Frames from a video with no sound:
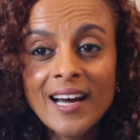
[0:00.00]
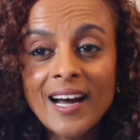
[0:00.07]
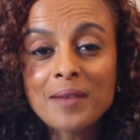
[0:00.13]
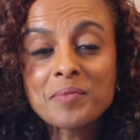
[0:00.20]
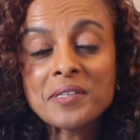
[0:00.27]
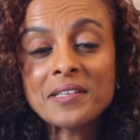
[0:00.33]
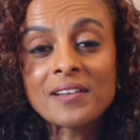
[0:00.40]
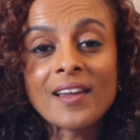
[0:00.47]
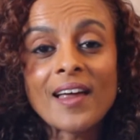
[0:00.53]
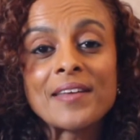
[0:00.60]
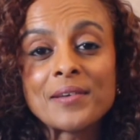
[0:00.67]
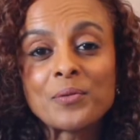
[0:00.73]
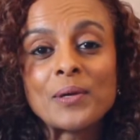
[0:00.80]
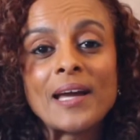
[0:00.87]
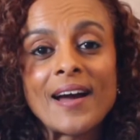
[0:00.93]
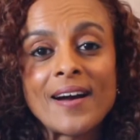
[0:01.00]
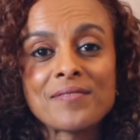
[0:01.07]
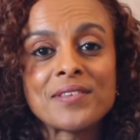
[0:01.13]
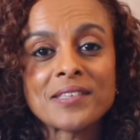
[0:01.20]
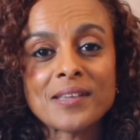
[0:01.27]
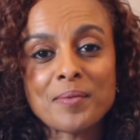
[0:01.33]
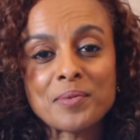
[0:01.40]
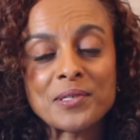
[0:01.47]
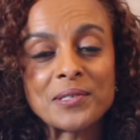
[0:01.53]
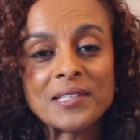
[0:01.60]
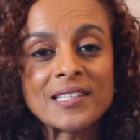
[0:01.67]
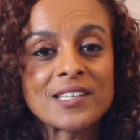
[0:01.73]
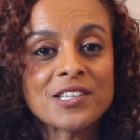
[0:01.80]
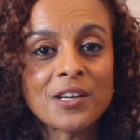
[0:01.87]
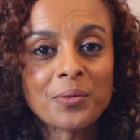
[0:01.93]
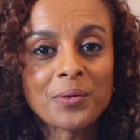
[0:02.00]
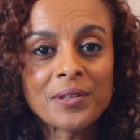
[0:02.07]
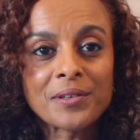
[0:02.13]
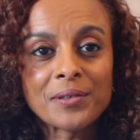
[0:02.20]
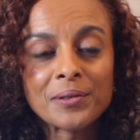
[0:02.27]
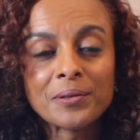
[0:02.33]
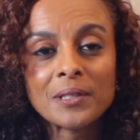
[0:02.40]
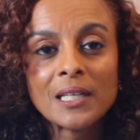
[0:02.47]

I'm just glad that we have this opportunity to share with you.